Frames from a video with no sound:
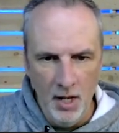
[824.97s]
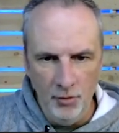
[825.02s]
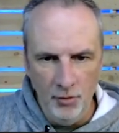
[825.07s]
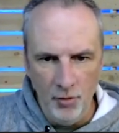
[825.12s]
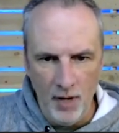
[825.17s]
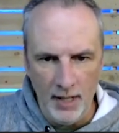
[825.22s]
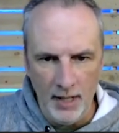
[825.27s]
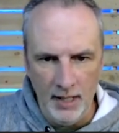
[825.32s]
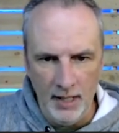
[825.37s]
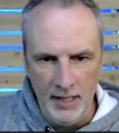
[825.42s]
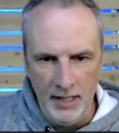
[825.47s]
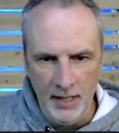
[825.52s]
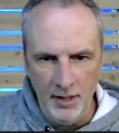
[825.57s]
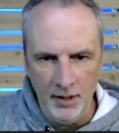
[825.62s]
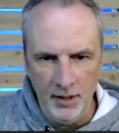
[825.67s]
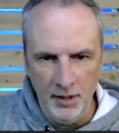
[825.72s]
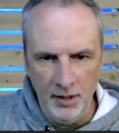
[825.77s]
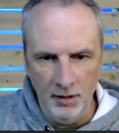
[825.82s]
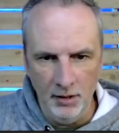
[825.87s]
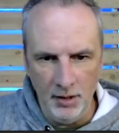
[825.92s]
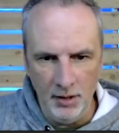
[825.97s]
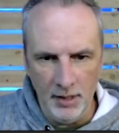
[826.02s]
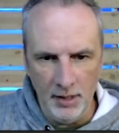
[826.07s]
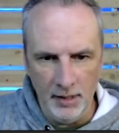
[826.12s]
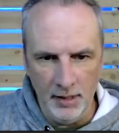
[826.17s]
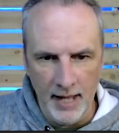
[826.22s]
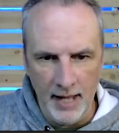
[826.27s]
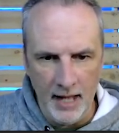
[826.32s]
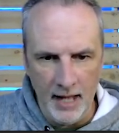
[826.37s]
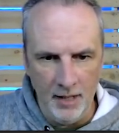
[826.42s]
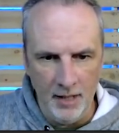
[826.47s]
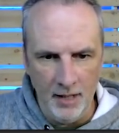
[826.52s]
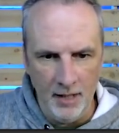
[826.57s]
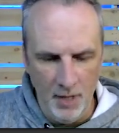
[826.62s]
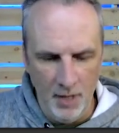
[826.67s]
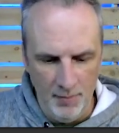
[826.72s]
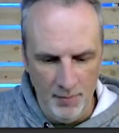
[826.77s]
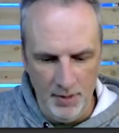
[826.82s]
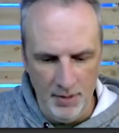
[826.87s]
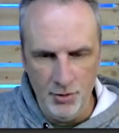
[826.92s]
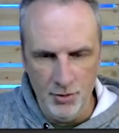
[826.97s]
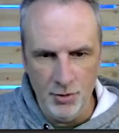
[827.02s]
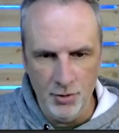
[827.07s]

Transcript: so I can get a good look at that and maybe